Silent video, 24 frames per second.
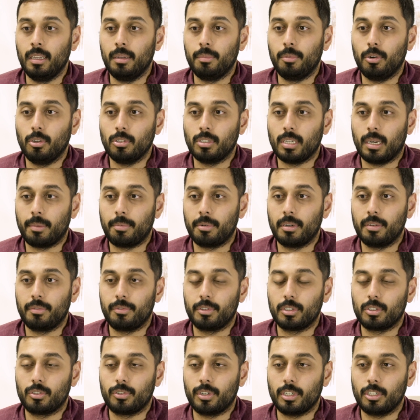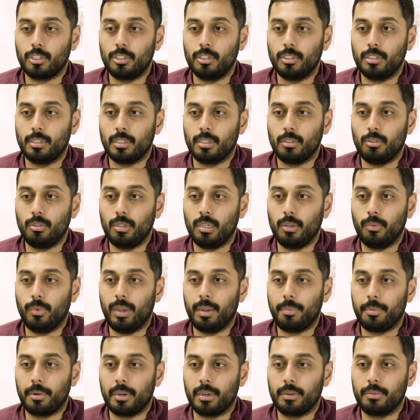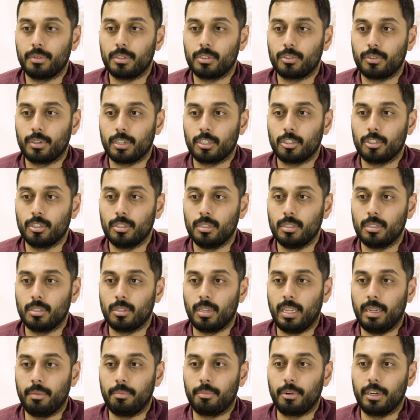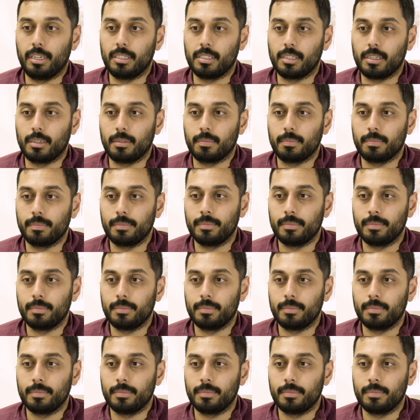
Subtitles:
postoperative restrictions, including weight-bearing restrictions and bracing.